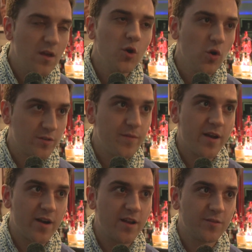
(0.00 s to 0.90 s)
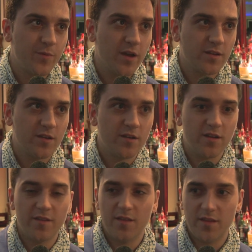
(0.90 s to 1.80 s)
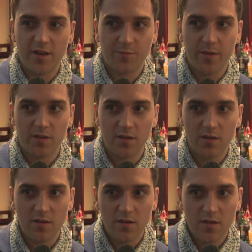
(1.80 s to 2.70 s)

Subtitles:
Looks better than expected.